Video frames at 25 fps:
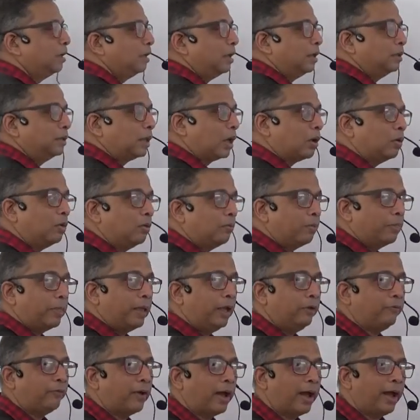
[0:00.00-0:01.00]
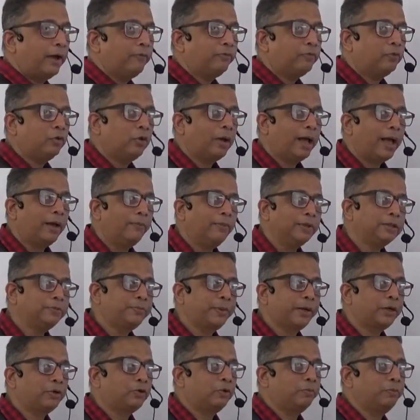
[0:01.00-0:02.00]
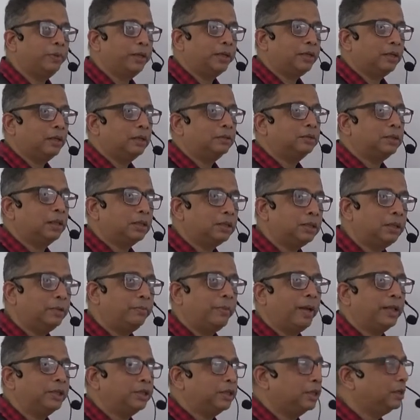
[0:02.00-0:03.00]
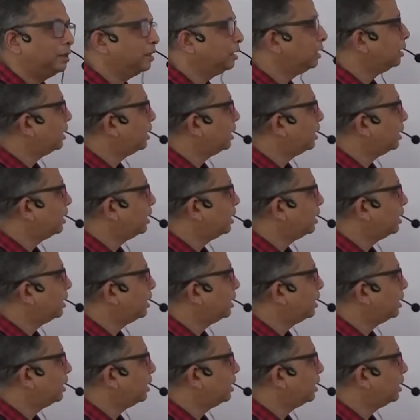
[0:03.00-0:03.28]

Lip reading: Now, if I have to have a spectrometer, just imagine